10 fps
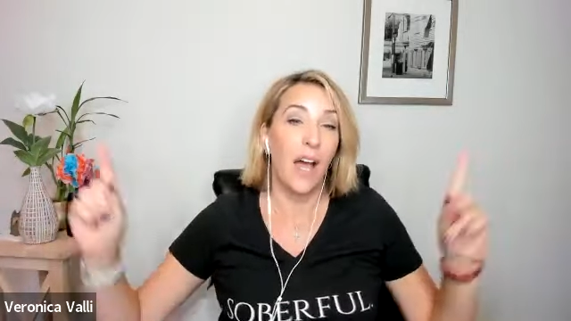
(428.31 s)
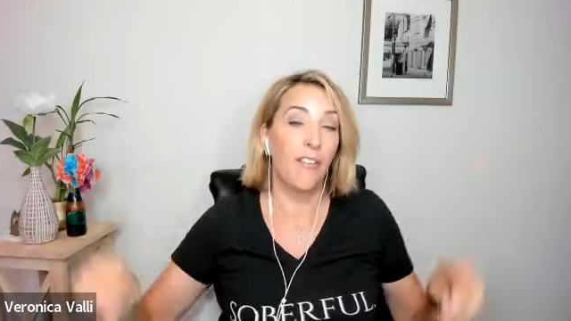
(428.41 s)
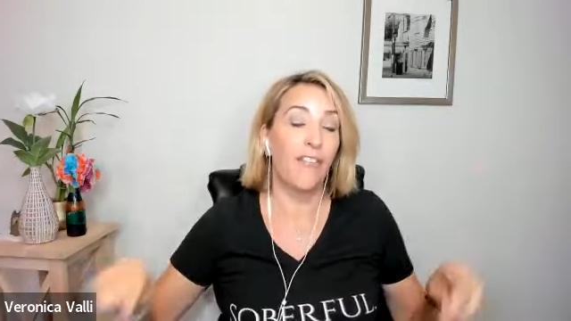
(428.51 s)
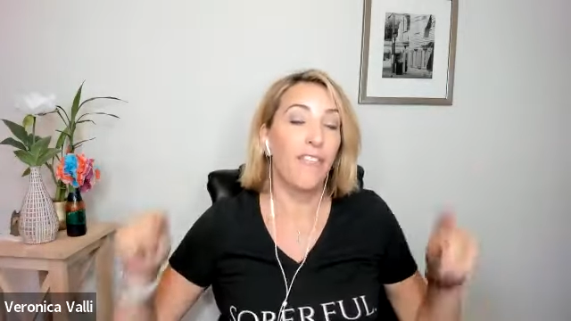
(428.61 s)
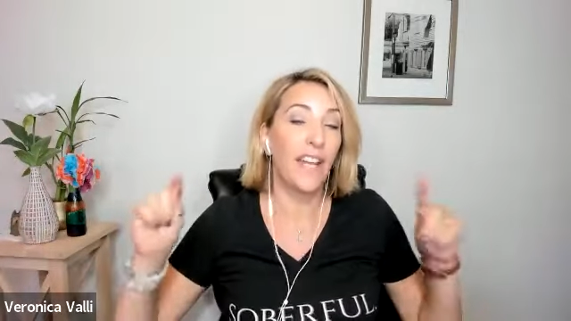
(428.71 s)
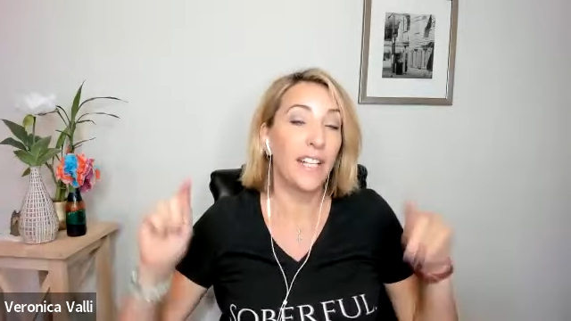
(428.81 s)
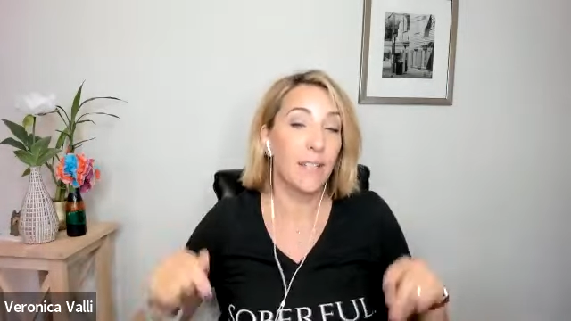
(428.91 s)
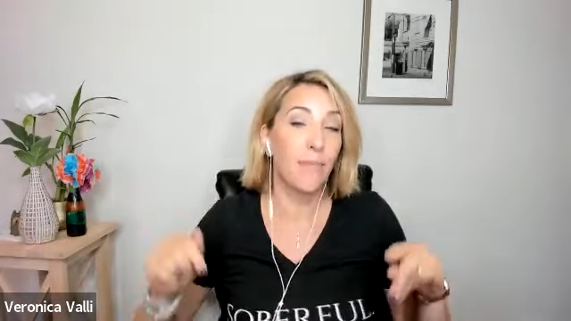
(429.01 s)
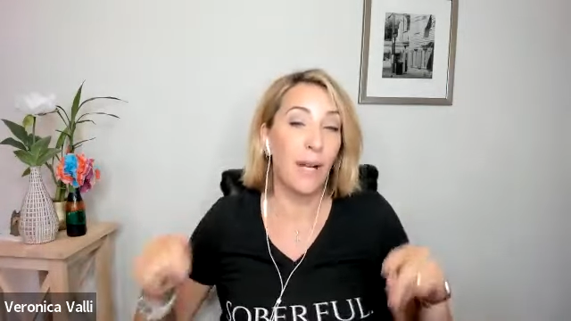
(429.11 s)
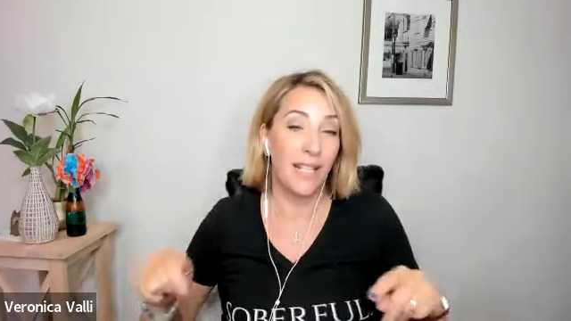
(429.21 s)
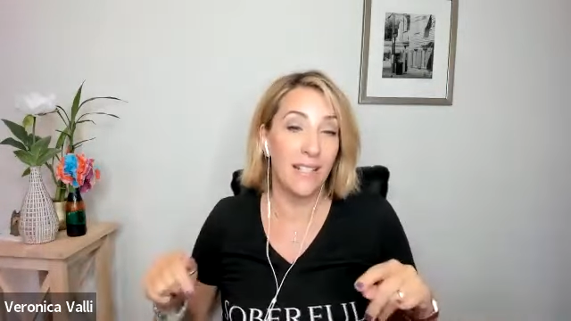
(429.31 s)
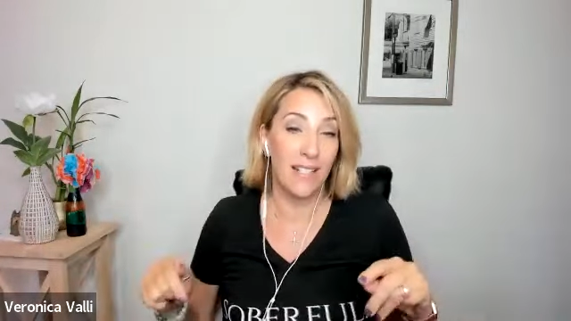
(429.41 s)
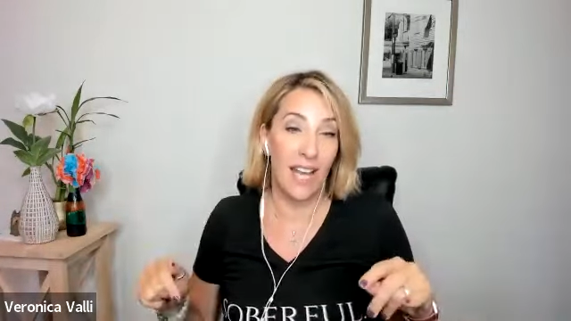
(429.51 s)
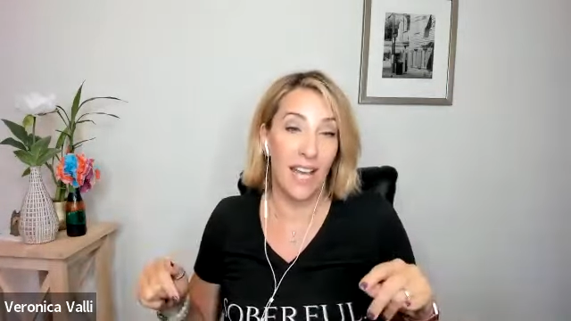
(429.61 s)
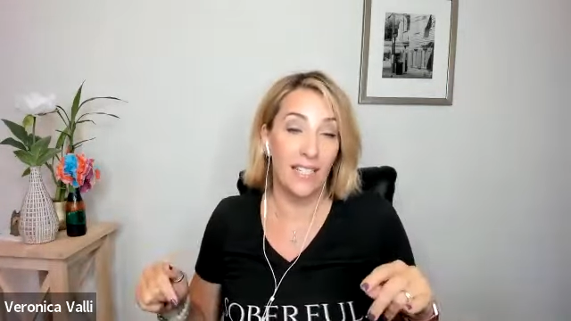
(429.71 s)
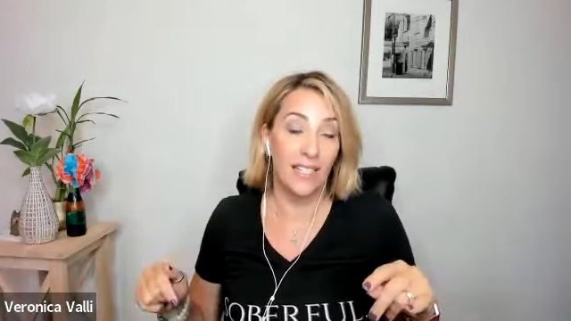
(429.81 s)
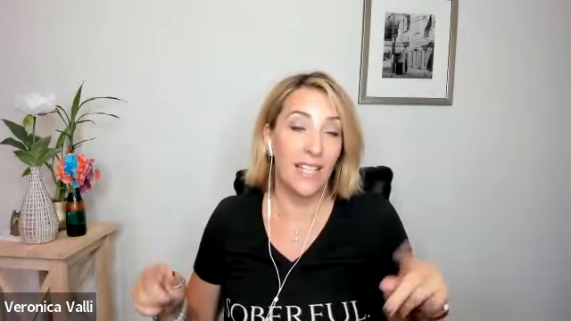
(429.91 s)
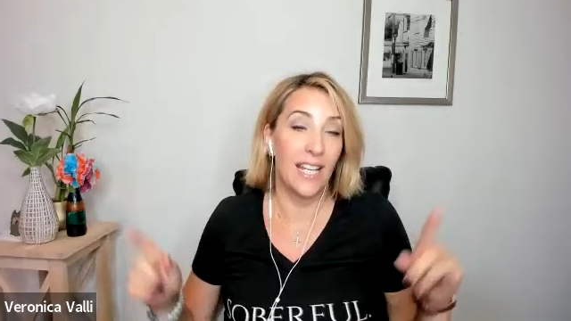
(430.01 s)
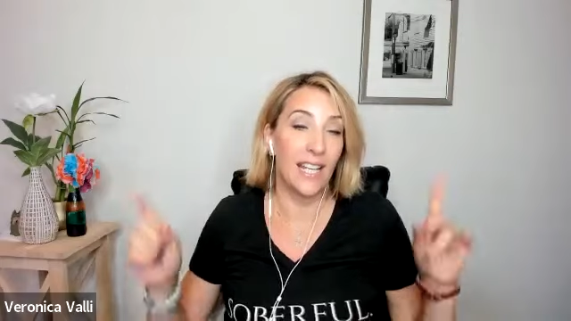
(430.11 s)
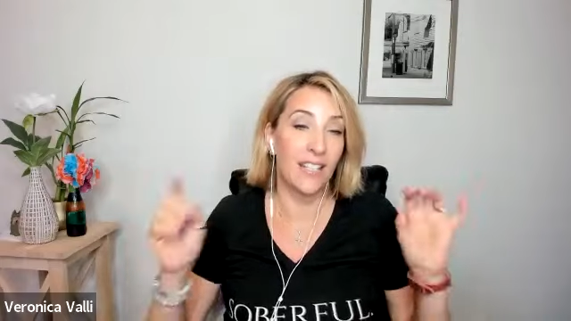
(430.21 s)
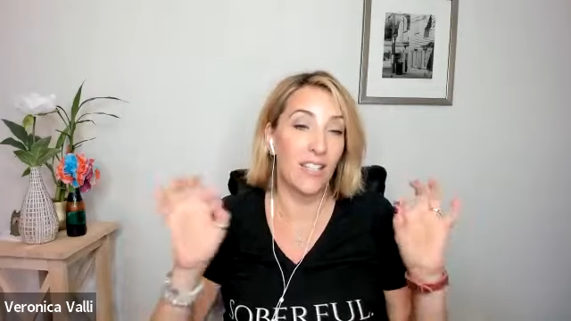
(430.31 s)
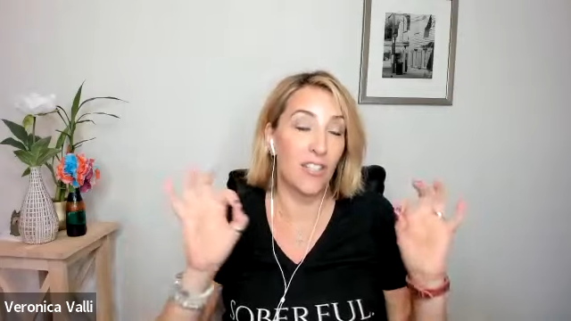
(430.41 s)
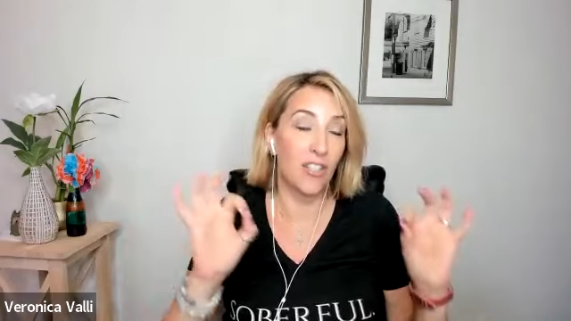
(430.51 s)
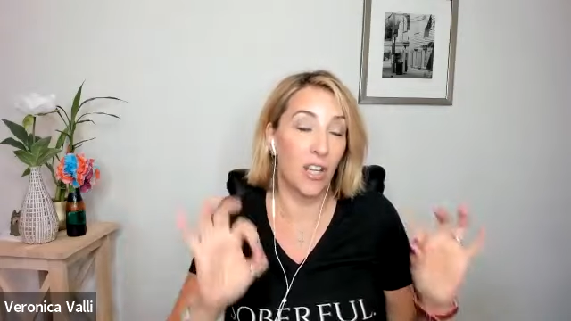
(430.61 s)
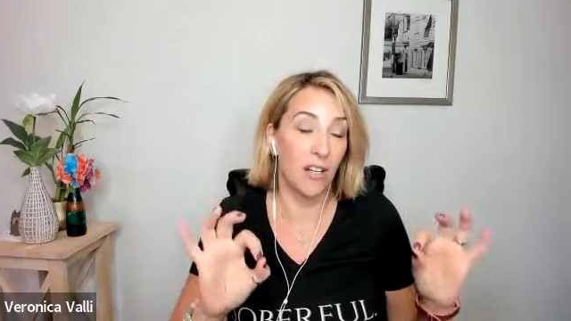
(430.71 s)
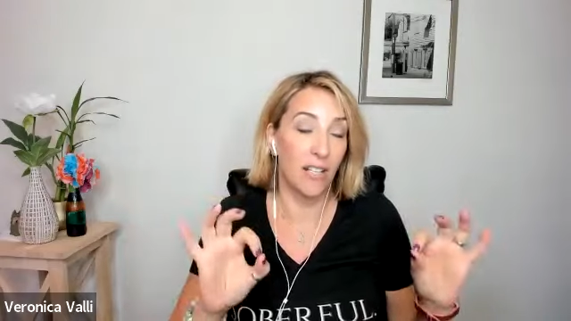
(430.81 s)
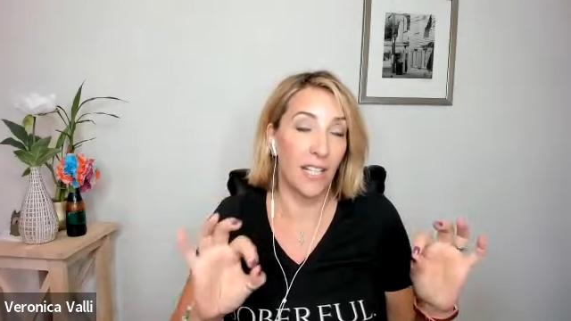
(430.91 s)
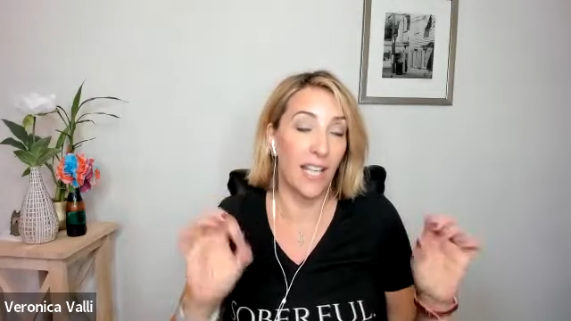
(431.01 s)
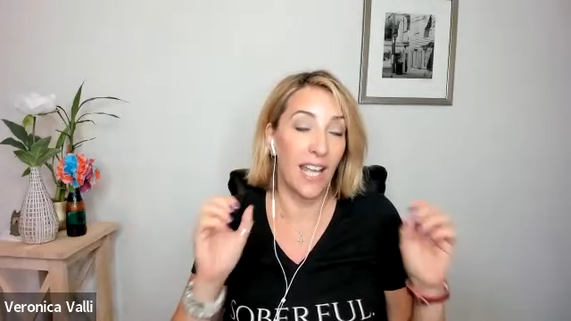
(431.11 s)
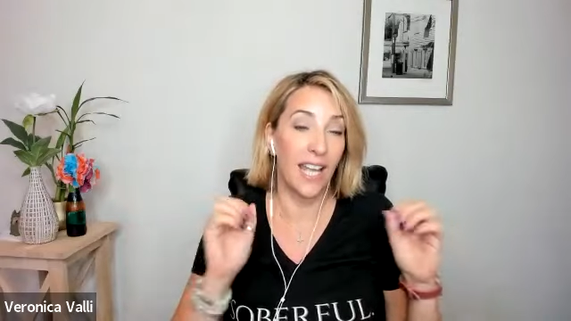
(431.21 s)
A fixed mindset is stuck